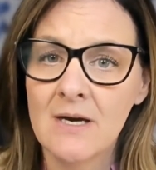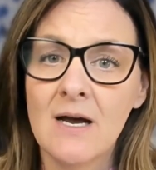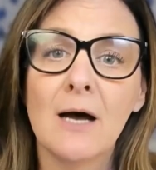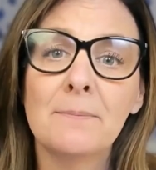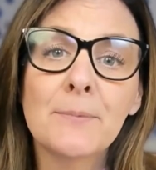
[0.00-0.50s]

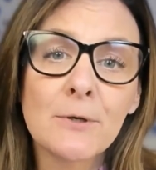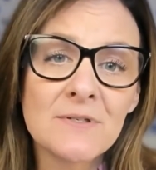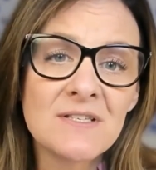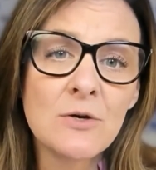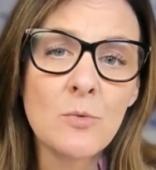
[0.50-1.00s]
A
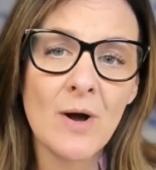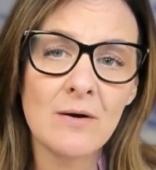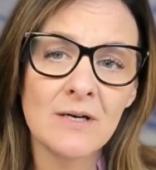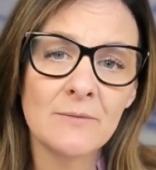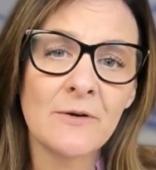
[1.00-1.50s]
personal
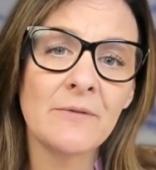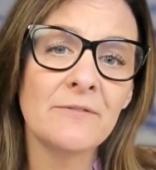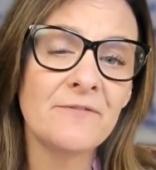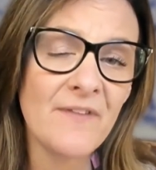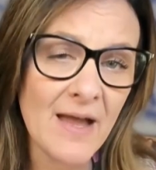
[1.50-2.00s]
welcome from the
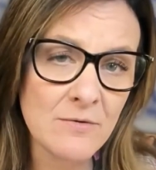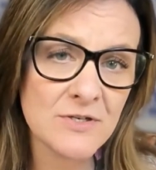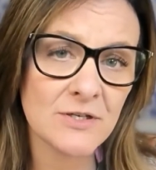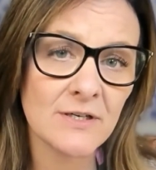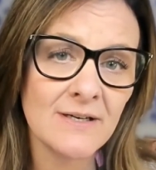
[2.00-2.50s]

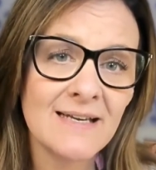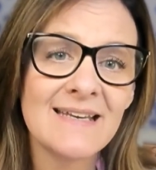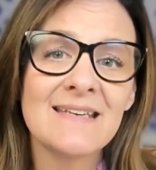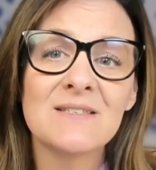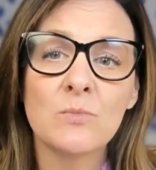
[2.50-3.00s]
founder
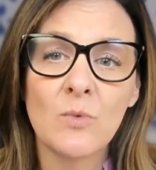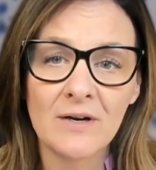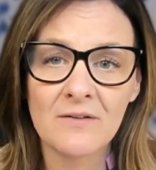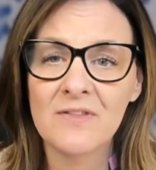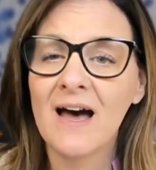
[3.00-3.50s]
is one
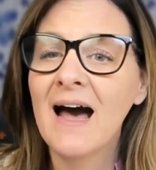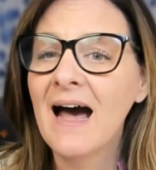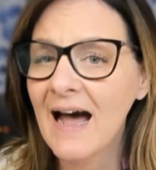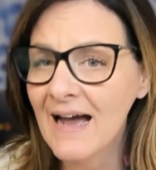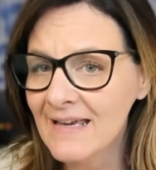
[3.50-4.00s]
of the
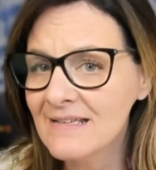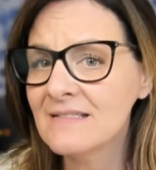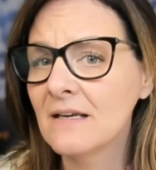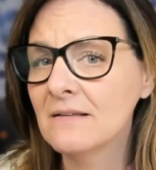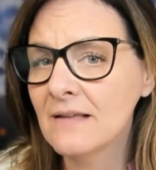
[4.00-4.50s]

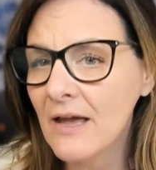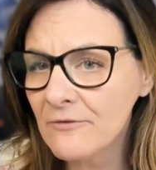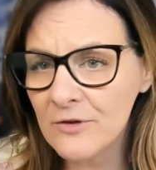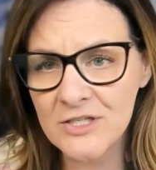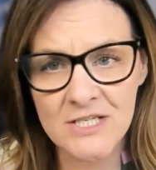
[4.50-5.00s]
highest
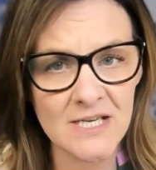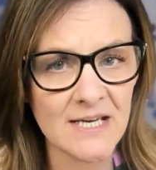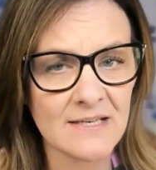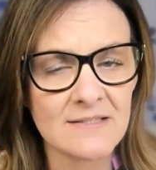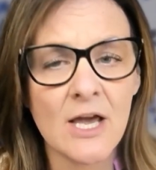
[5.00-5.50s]
leverage
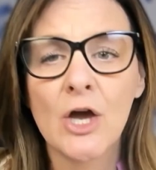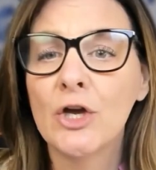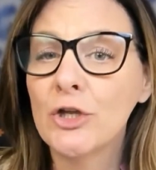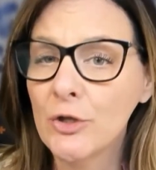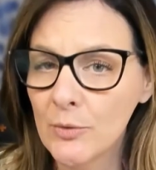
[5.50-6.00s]
things
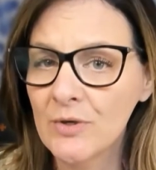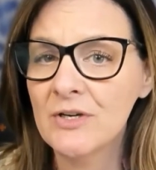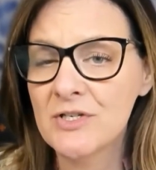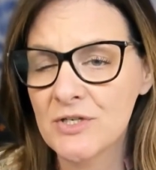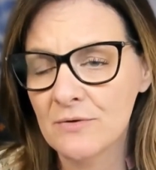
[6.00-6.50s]
you
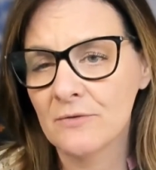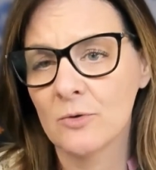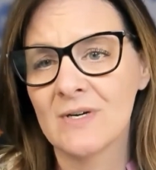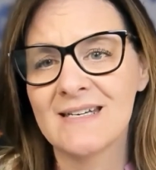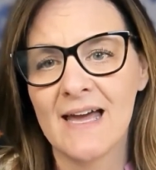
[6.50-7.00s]
can do for
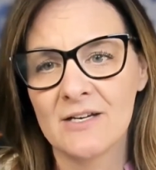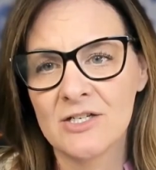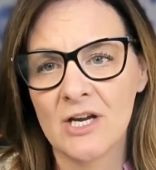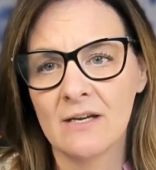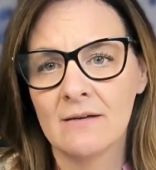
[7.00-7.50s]

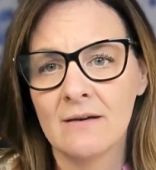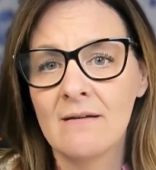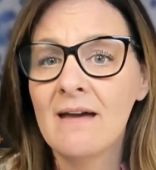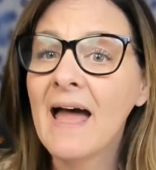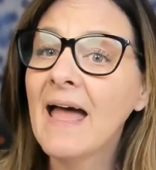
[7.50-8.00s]
retention.
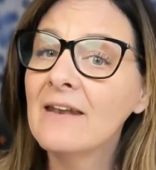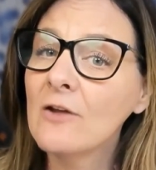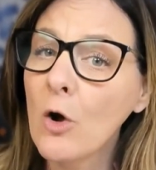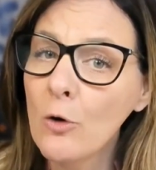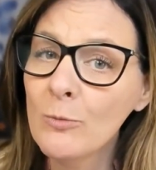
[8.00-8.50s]
And
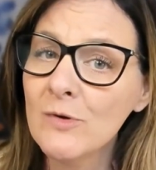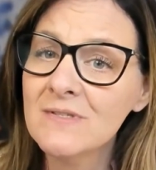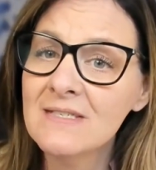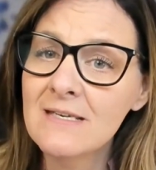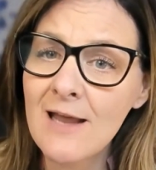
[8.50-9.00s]

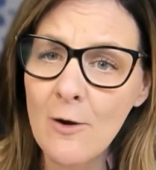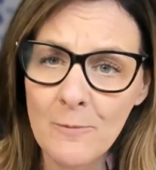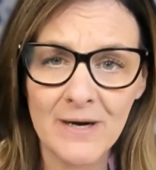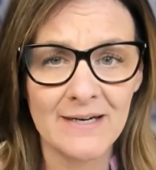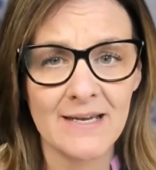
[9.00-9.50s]
almost
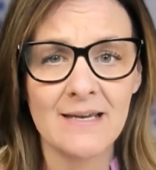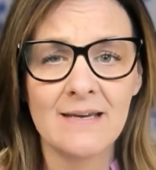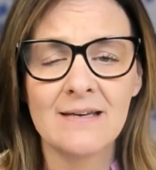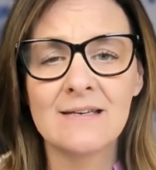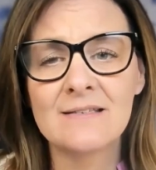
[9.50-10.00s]
nobody
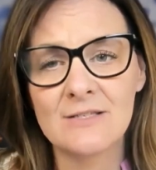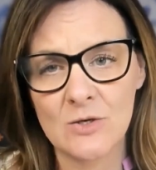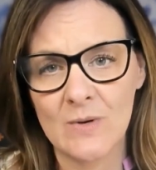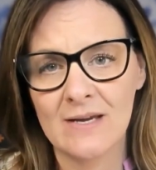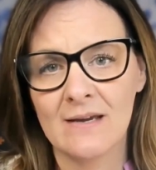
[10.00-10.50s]
is
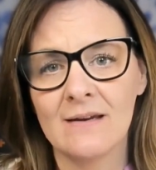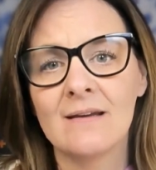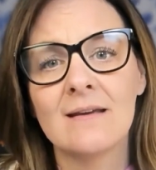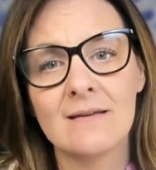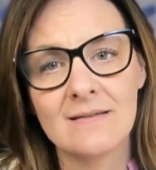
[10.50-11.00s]
doing it
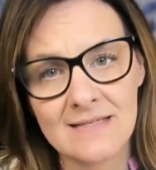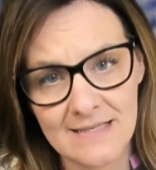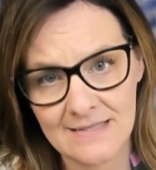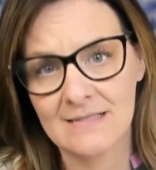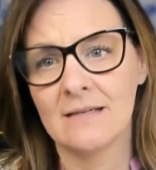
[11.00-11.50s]

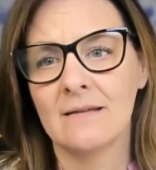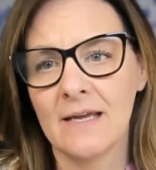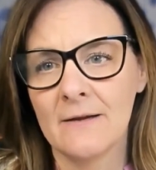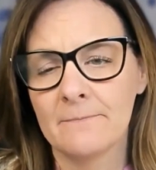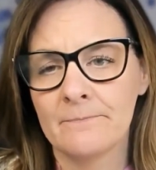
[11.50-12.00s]
consistently.